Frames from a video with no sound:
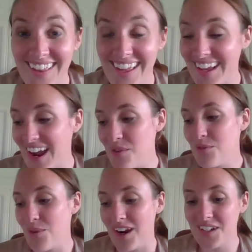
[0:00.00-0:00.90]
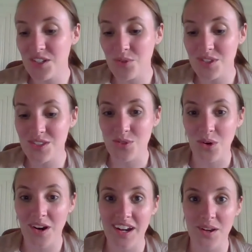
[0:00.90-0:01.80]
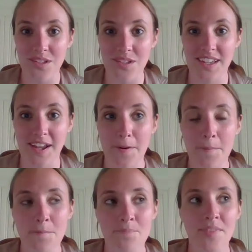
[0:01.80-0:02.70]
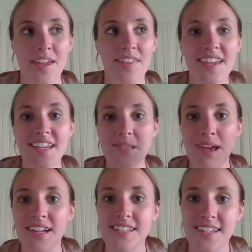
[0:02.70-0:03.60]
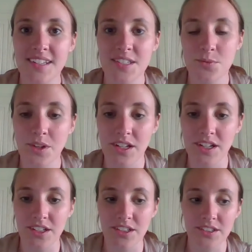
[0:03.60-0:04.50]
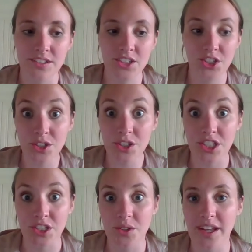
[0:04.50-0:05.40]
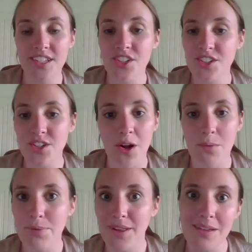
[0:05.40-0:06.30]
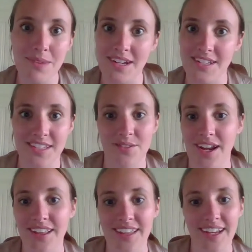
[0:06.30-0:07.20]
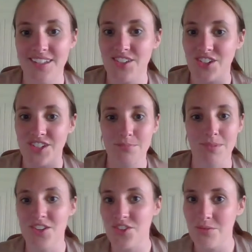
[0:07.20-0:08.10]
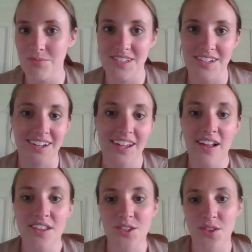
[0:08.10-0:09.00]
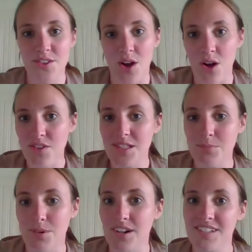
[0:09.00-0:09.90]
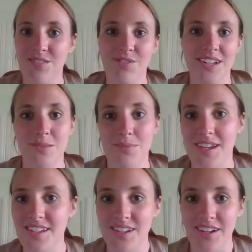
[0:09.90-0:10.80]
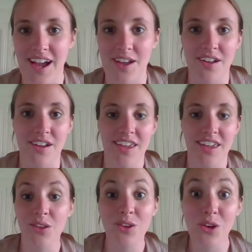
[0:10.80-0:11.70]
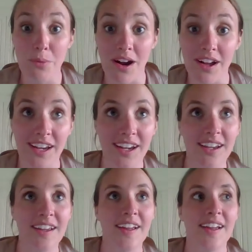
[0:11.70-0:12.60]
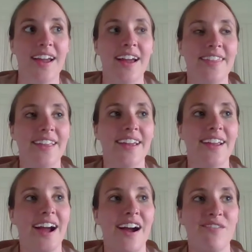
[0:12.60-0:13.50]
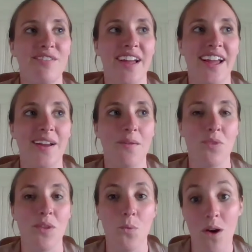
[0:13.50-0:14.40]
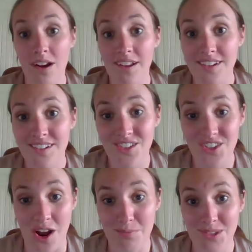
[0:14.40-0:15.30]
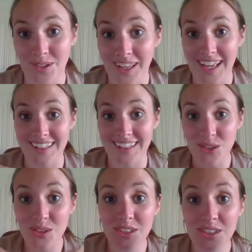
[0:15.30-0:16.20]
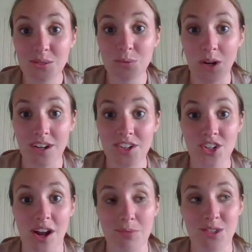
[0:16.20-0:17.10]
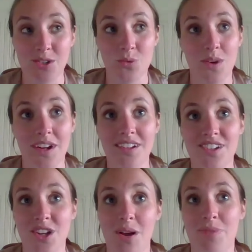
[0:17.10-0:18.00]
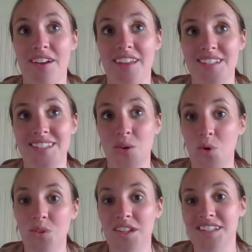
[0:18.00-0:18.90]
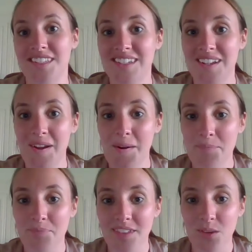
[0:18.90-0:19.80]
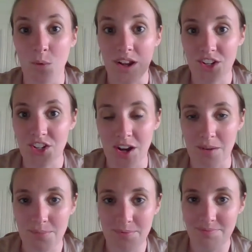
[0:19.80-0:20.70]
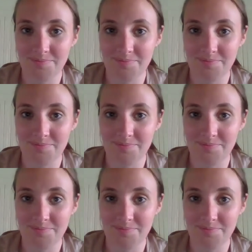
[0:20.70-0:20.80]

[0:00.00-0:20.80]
Like I would walk into a store and it was like, these medicines will cure you. And it's just all plant medicine, right? Like it's just mushrooms. And so there's all these books of recipes on how to heal your body. And then they'd have like wand shops. So like literal wand shops. There's one shop there that's the oldest wand shop.